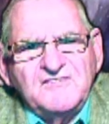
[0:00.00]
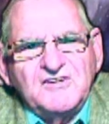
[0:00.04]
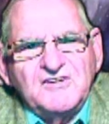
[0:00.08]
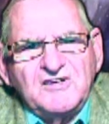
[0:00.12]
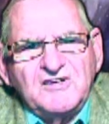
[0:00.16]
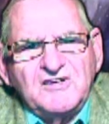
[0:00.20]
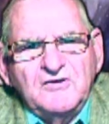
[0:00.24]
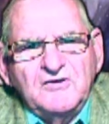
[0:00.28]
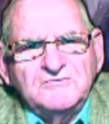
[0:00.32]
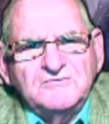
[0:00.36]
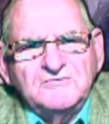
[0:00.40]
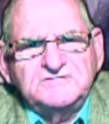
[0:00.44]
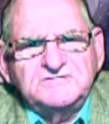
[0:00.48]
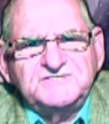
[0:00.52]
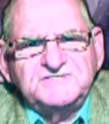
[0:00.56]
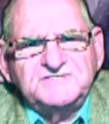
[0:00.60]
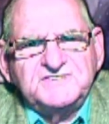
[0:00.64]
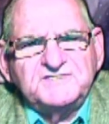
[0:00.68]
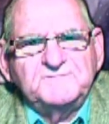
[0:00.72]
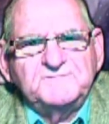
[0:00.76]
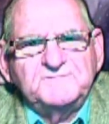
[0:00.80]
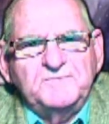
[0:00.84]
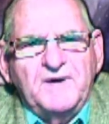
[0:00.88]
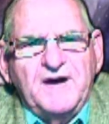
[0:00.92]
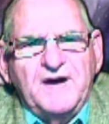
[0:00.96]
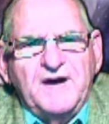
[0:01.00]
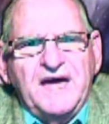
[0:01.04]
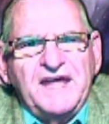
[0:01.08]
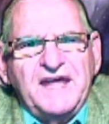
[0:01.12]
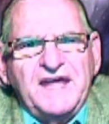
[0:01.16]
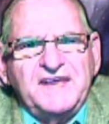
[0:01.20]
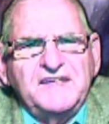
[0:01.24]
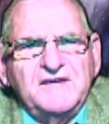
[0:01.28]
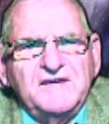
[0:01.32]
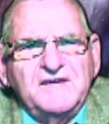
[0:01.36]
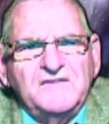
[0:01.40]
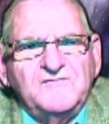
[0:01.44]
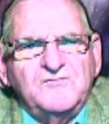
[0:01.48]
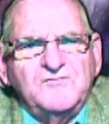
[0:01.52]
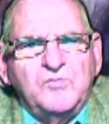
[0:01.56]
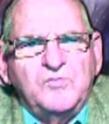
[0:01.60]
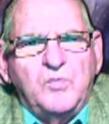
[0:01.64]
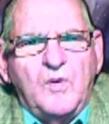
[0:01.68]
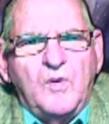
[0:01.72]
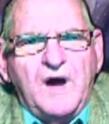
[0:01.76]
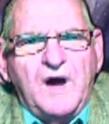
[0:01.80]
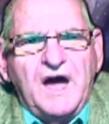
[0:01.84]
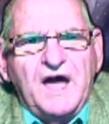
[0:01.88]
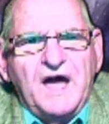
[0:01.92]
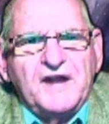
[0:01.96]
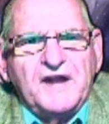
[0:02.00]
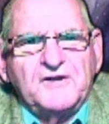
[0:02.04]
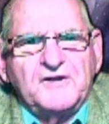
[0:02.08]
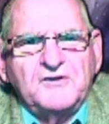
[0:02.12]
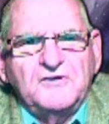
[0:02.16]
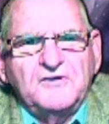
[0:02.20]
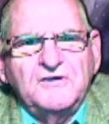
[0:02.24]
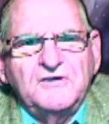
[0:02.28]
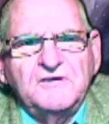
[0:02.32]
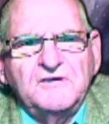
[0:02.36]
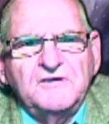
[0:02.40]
closest body of water